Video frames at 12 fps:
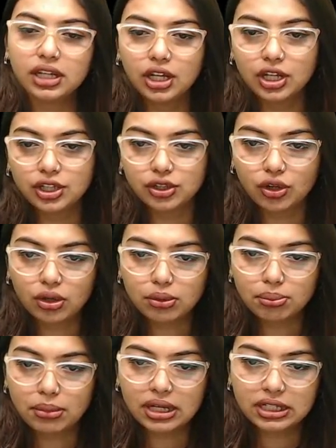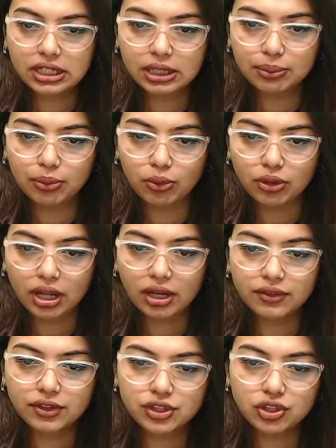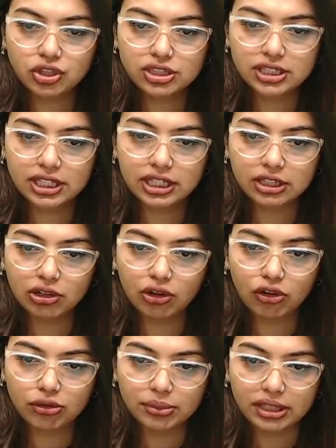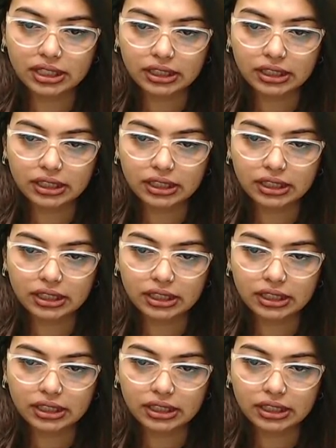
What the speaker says: your multipolar, which you are seeing normally.